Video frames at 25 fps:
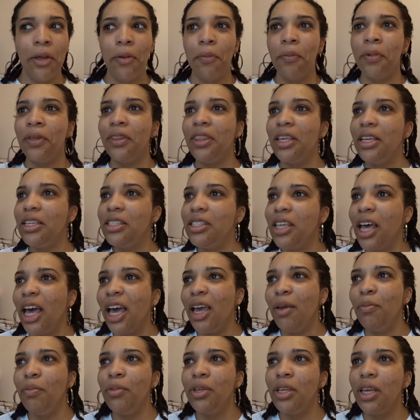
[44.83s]
But this
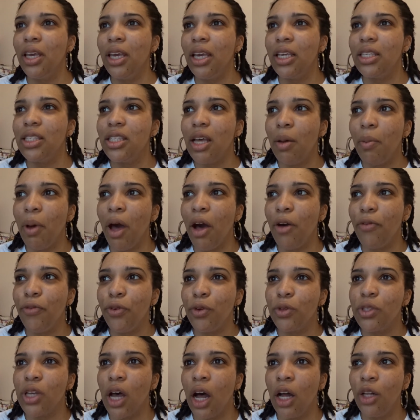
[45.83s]
time it somehow
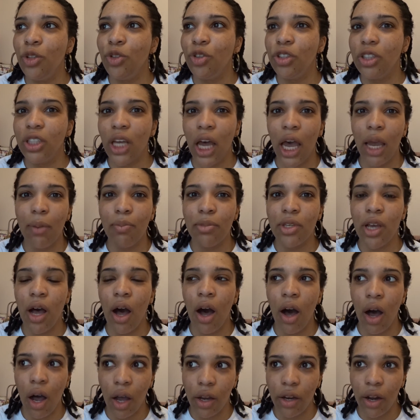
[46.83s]
feels 100 times
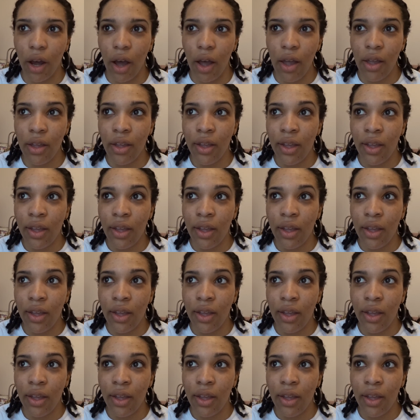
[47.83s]
harder.